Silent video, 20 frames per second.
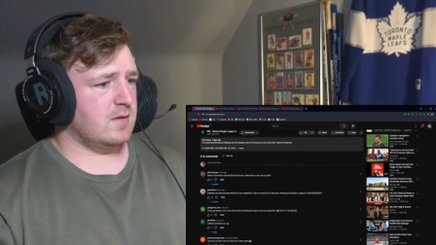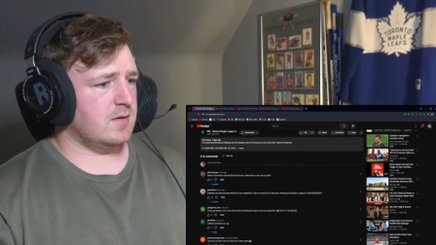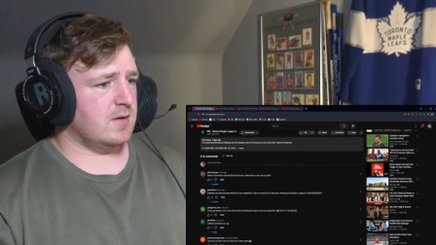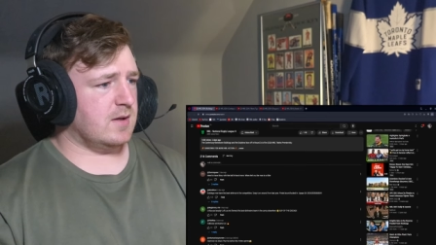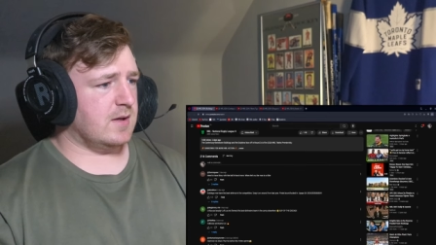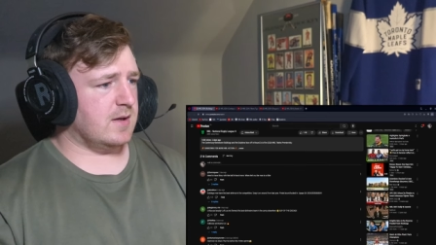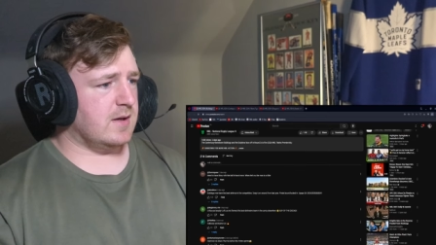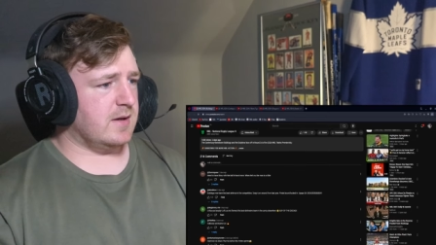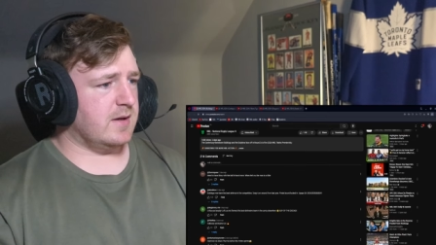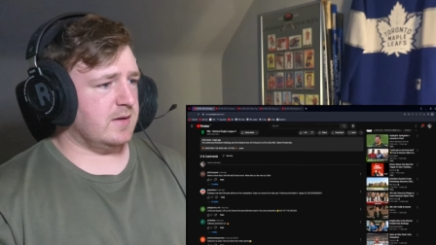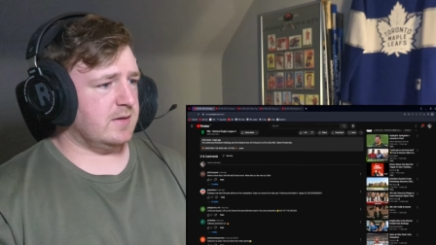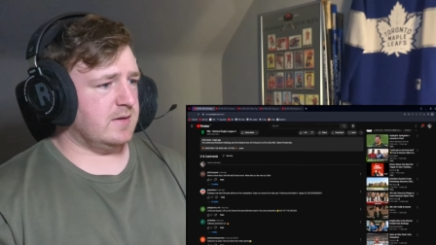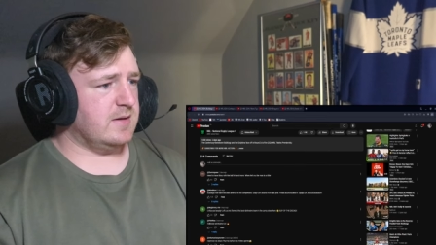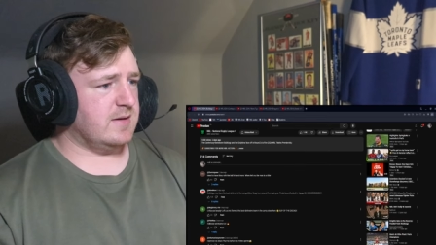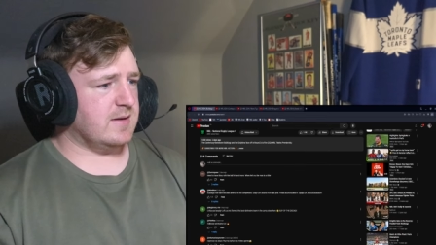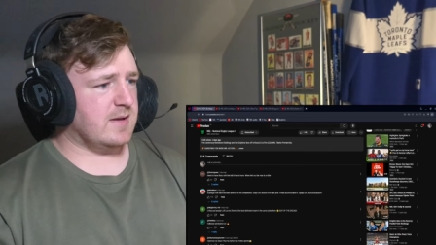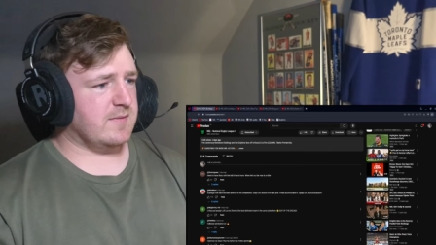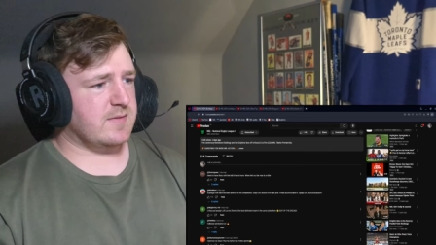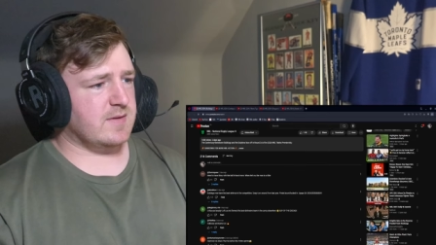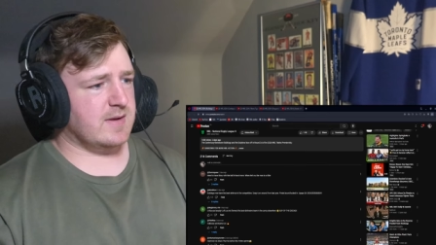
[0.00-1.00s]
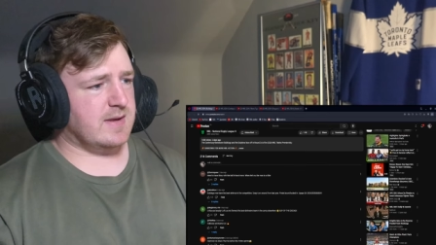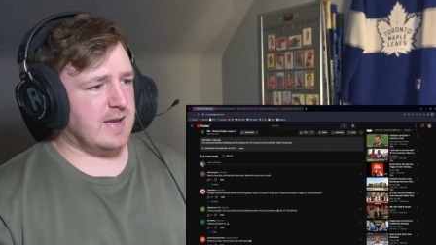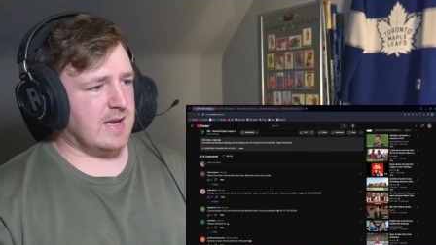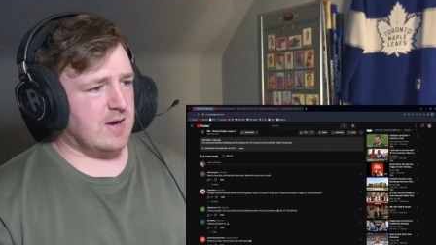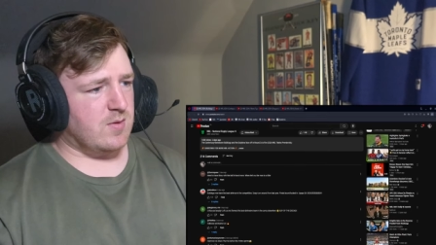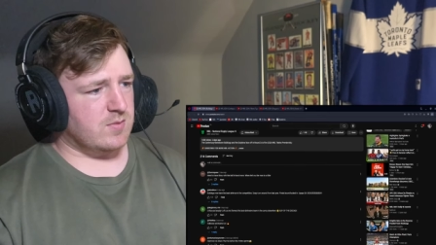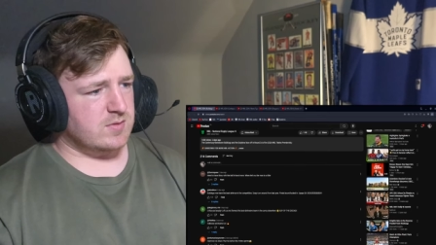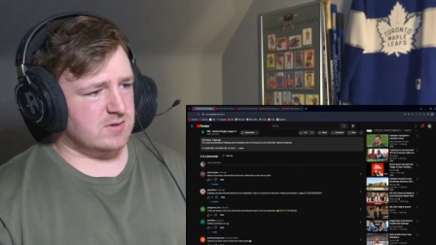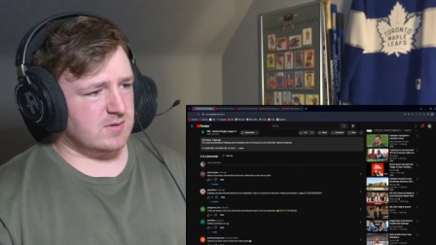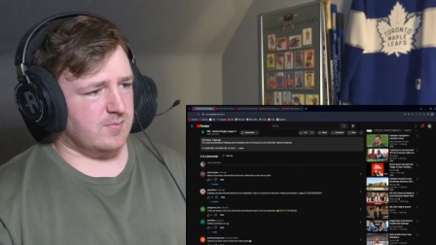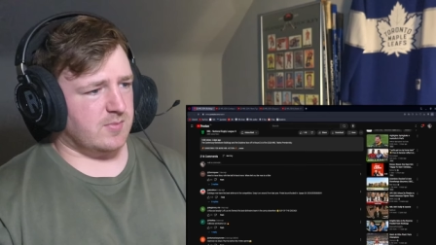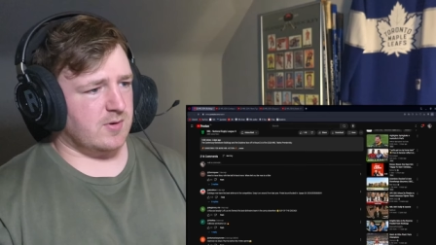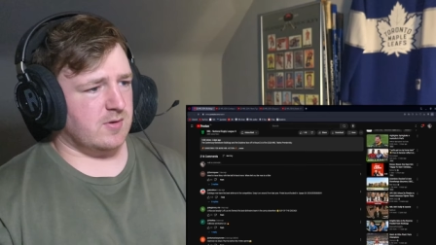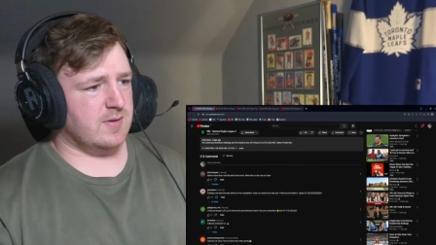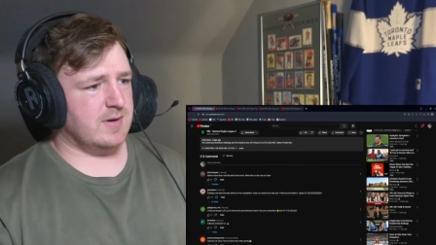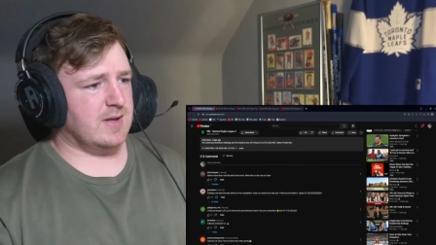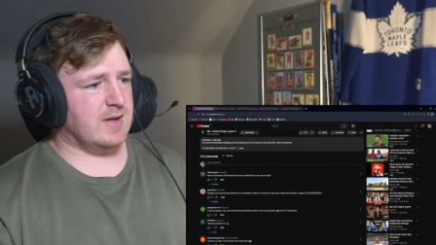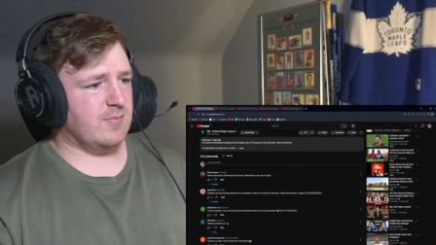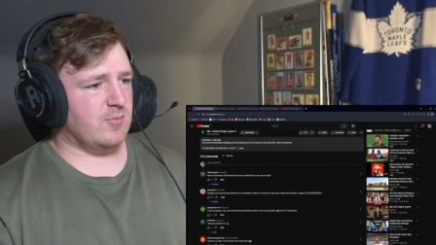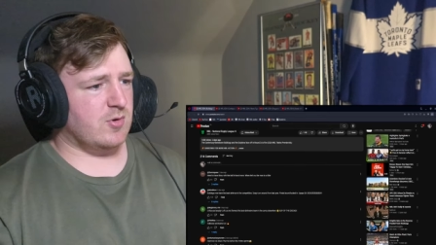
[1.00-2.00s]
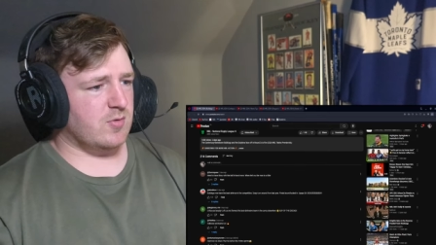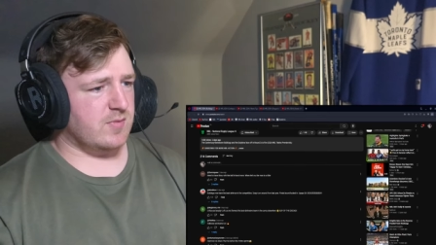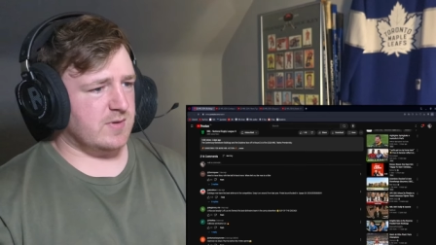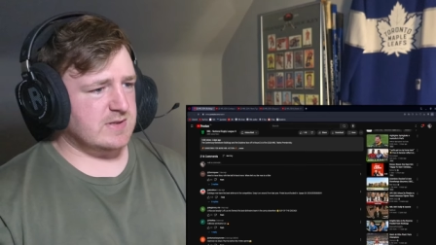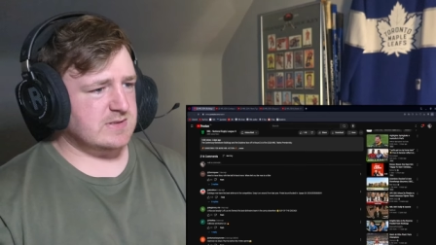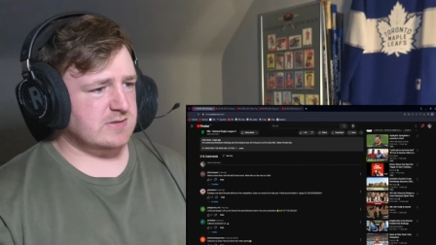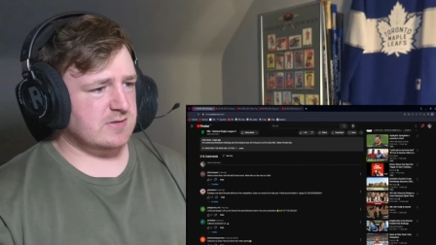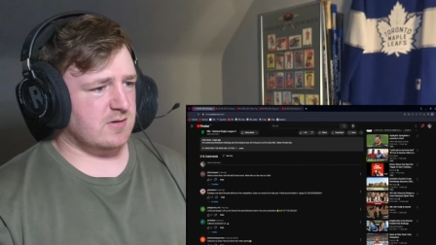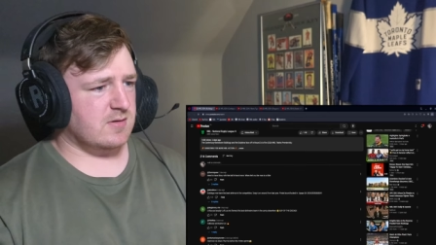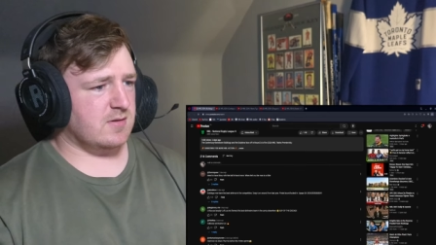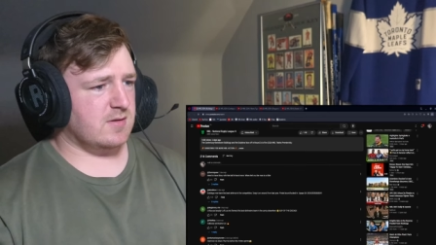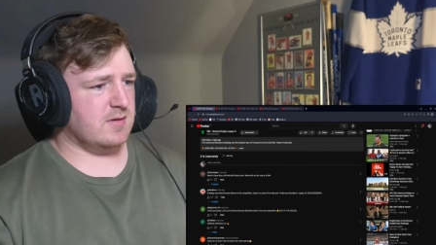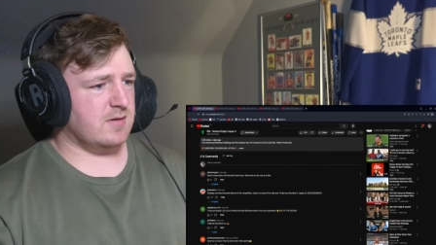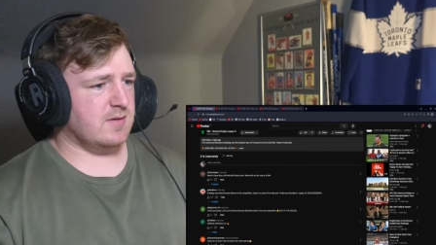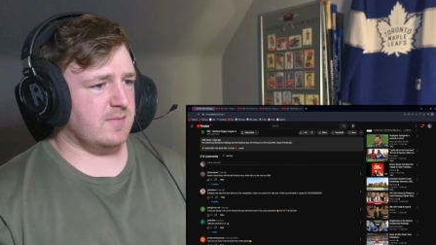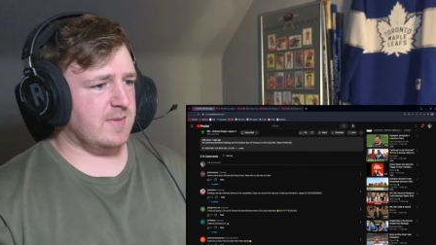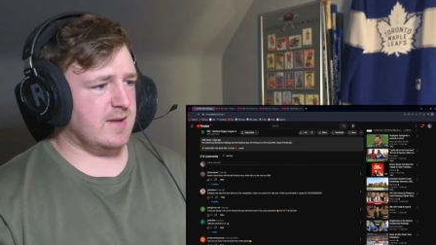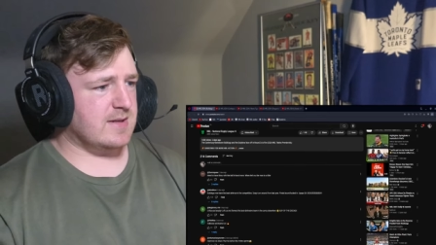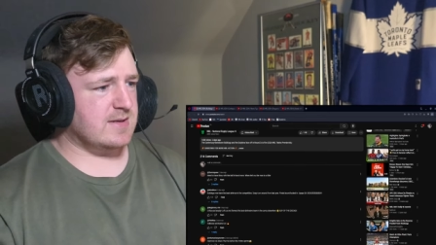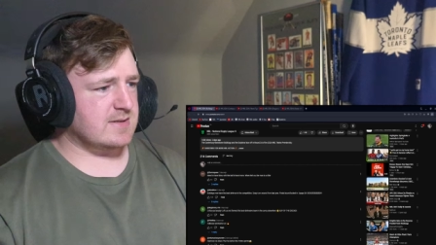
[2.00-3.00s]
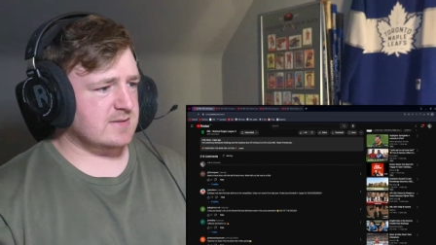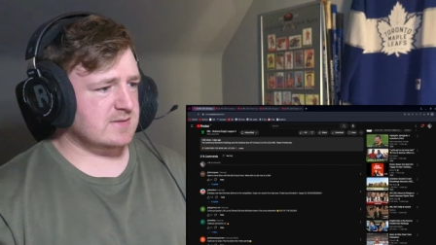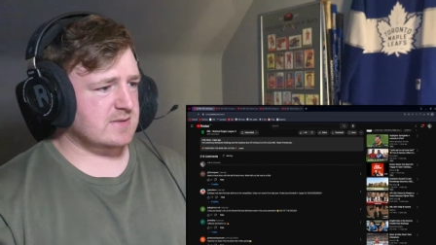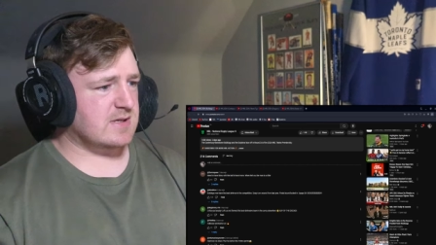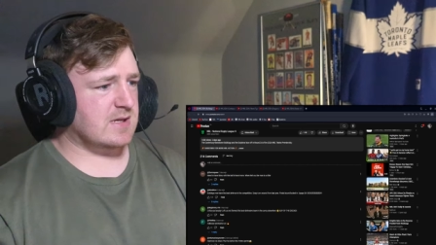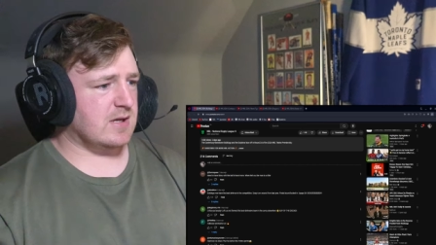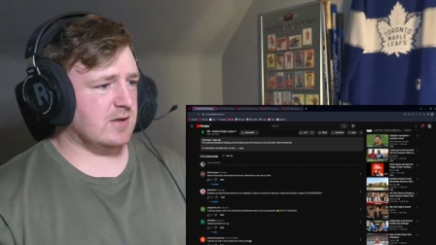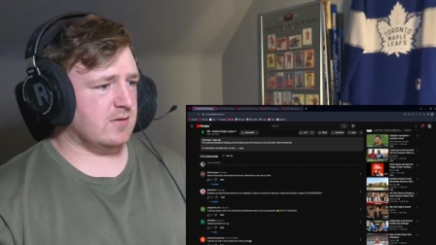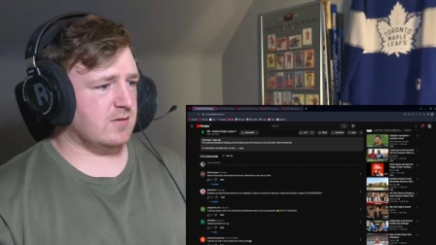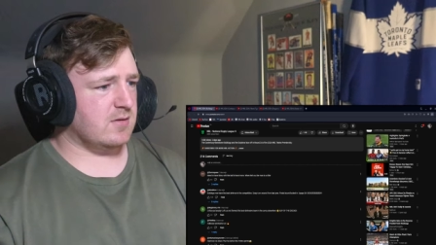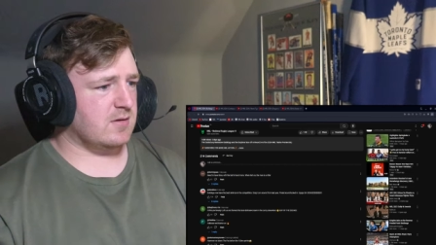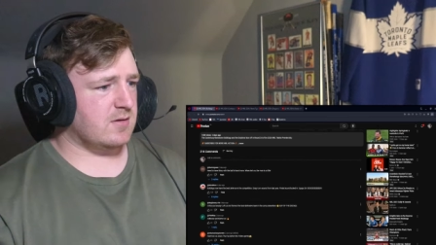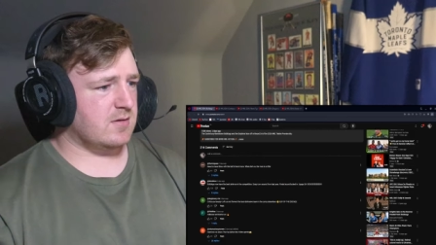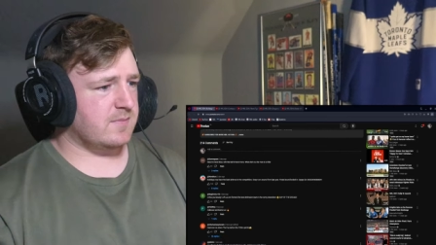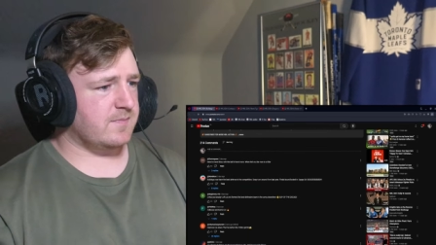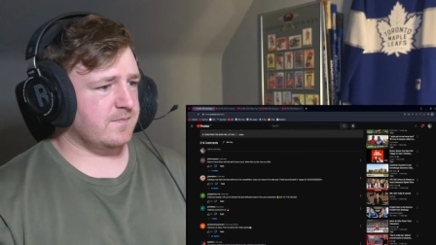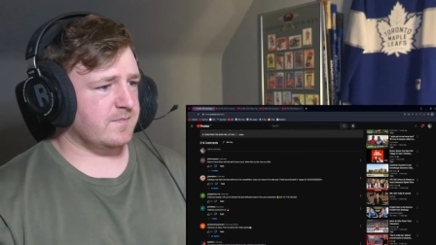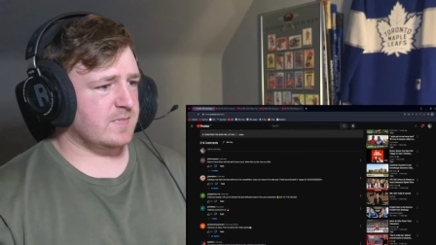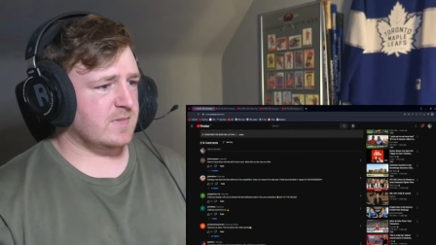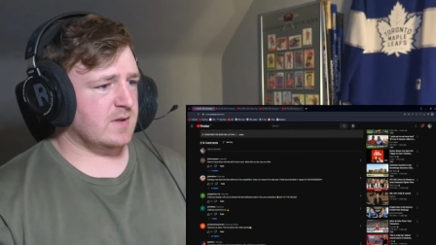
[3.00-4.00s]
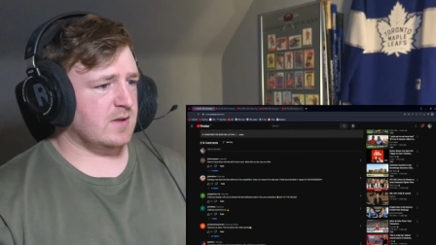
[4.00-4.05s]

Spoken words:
Need to have Kakao with the ball in hand more when he's on. The man is a killer.